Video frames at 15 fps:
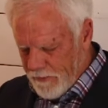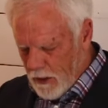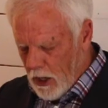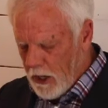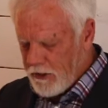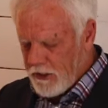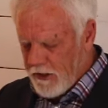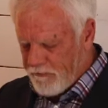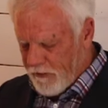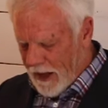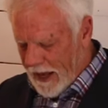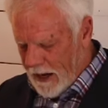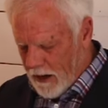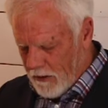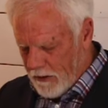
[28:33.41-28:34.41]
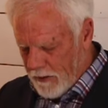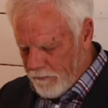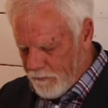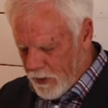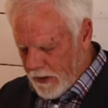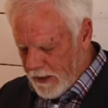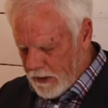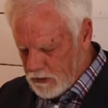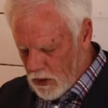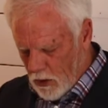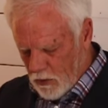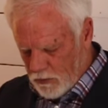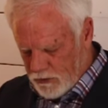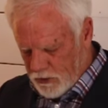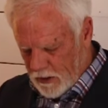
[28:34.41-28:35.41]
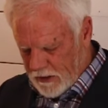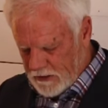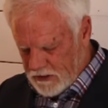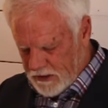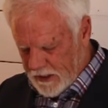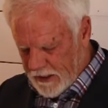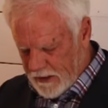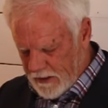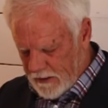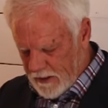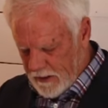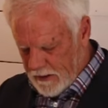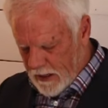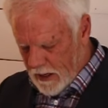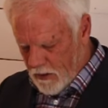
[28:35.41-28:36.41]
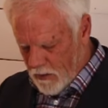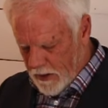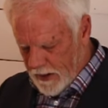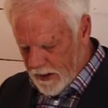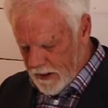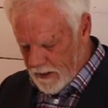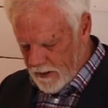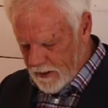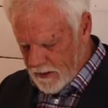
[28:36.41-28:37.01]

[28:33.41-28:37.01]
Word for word: undefiled and put his whole trust in Yahweh.